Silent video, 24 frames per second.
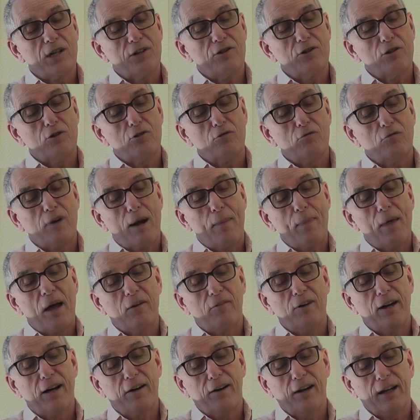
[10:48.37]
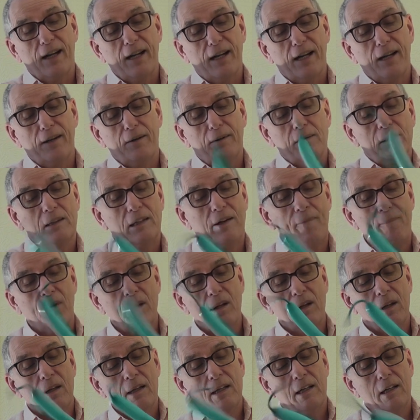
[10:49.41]
Just wrap that around again.
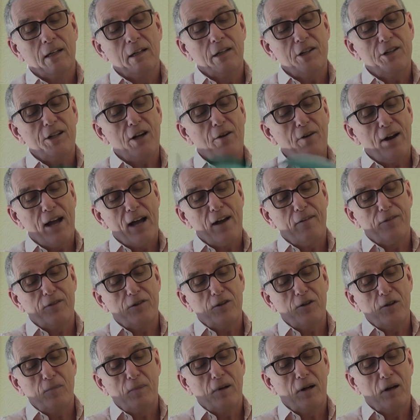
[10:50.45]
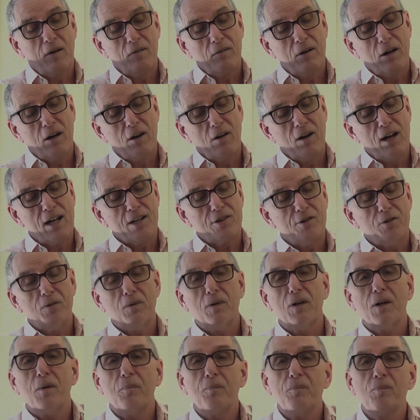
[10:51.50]
You don't have to, but I, I like to
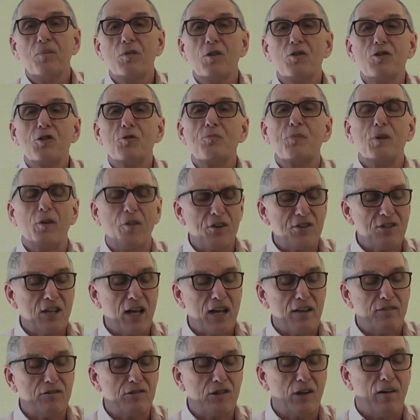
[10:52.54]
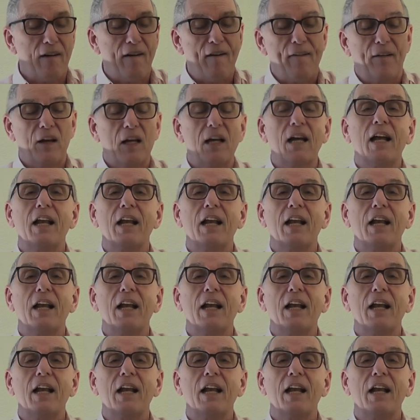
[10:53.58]
um, just be on the safe side.